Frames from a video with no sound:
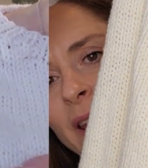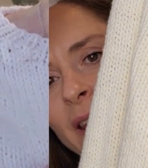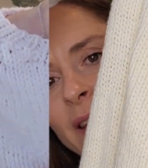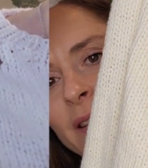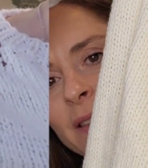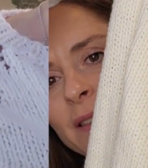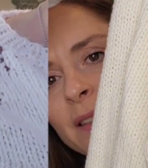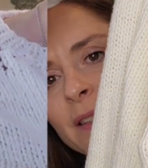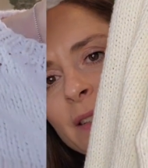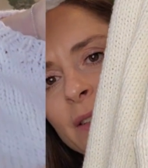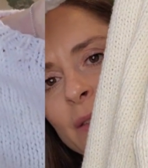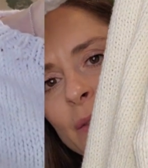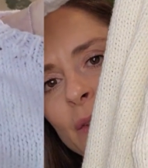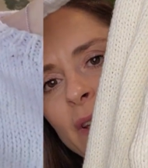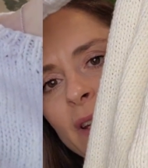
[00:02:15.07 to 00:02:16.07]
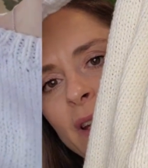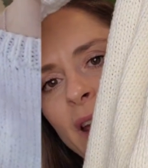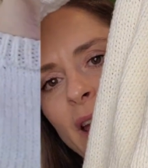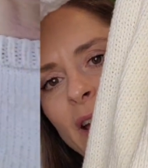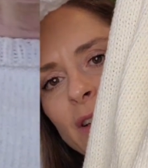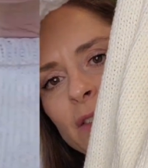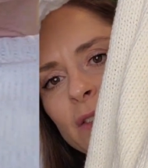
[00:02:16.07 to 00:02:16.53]
ends, you can
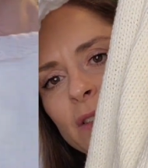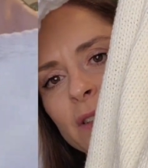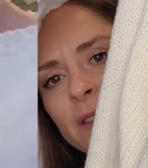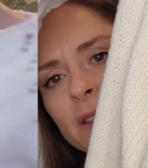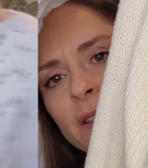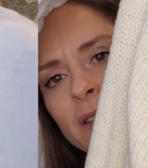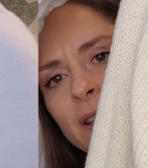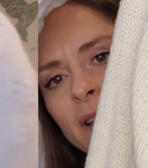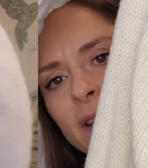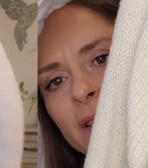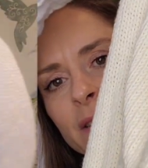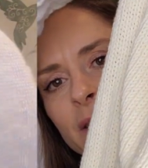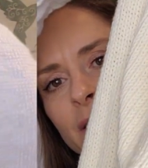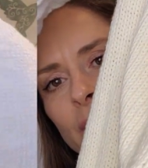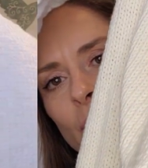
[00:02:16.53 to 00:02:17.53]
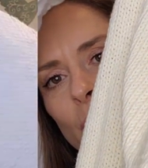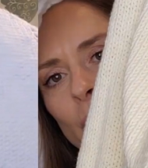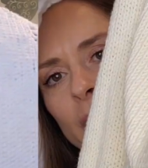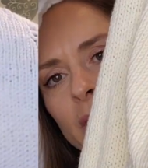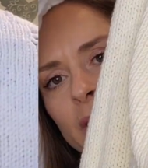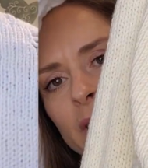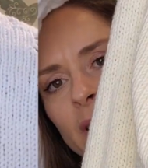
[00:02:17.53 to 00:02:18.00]
actually see it
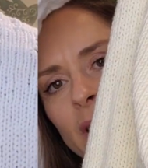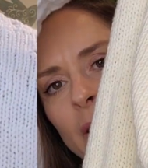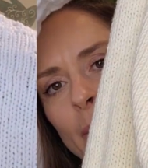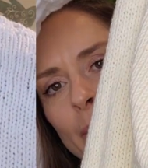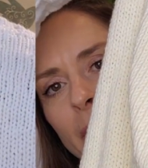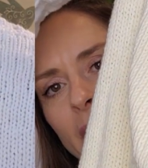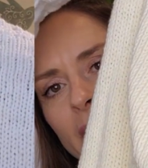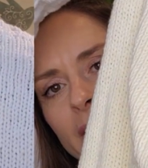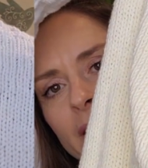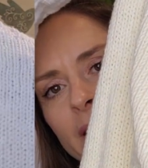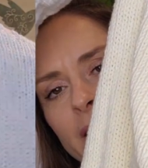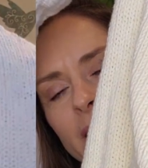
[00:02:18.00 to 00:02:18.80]
quite a bit.